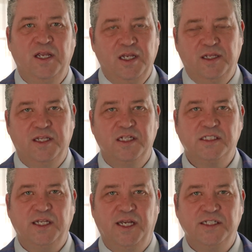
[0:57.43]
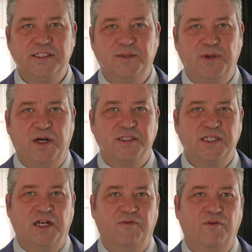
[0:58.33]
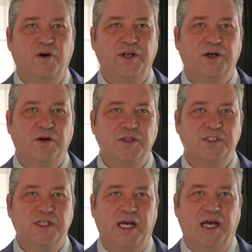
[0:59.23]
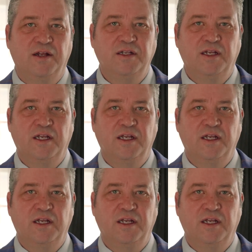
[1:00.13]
In this case, the parents had a 4-year-old child,